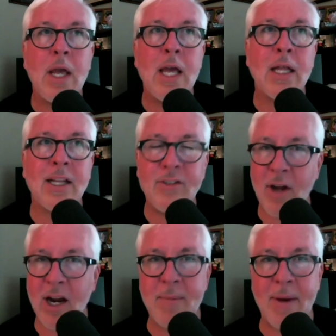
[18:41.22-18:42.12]
let's
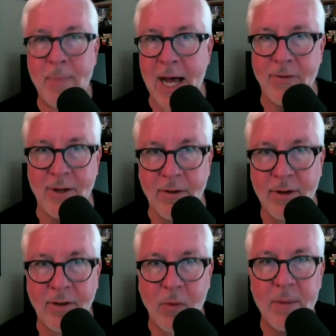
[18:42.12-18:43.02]
talk about positive
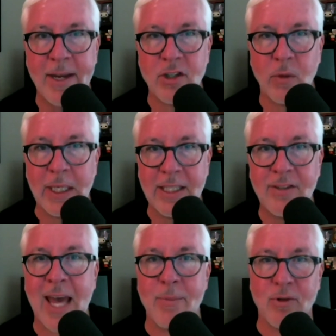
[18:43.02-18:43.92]
because I want to make sure we at least
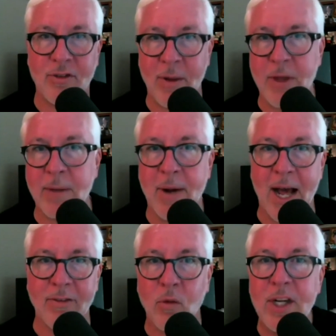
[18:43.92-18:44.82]
capture something
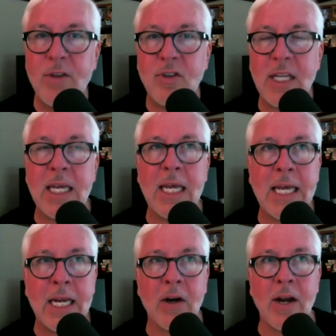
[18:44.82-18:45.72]
positive. What do you see
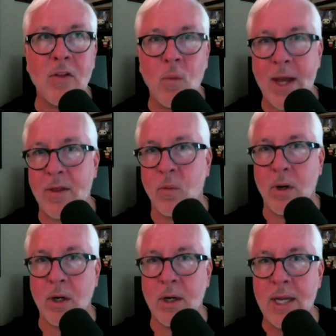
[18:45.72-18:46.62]
here in the way that
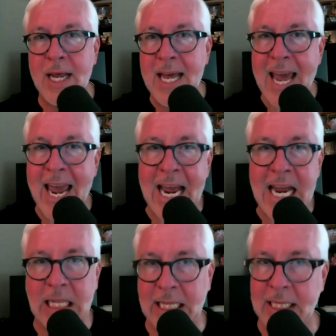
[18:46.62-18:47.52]
we're
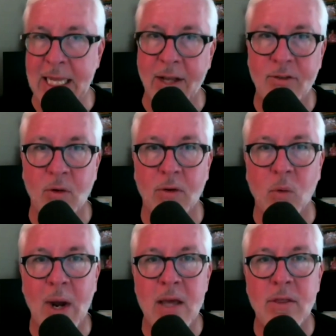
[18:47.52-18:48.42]
handling this or the
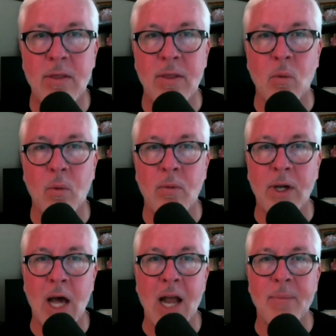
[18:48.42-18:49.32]
way the
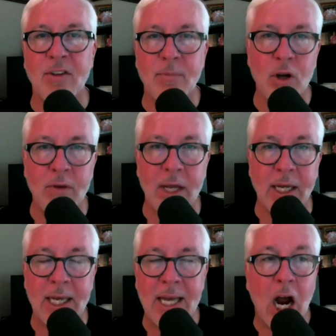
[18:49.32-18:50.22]
economy's moving,
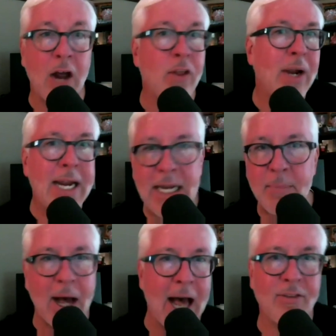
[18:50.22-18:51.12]
are there any
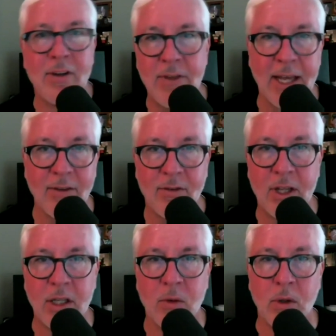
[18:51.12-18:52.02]
positive things
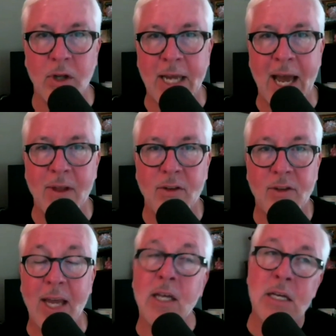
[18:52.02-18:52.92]
that you would look at that
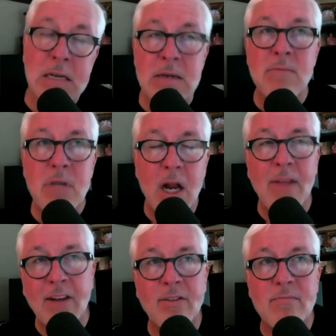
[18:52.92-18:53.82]
say, you know,
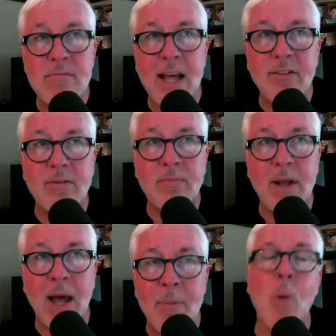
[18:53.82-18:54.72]
that's that's
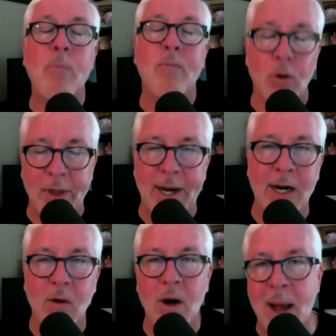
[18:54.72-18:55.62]
I'm hopeful
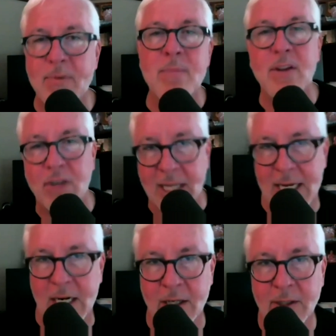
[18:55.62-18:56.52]
there or I'm optimistic
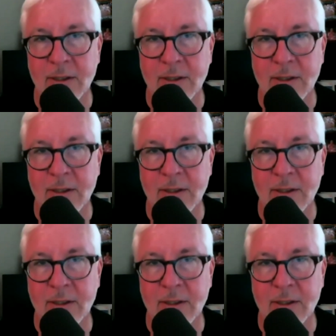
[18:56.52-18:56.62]
here?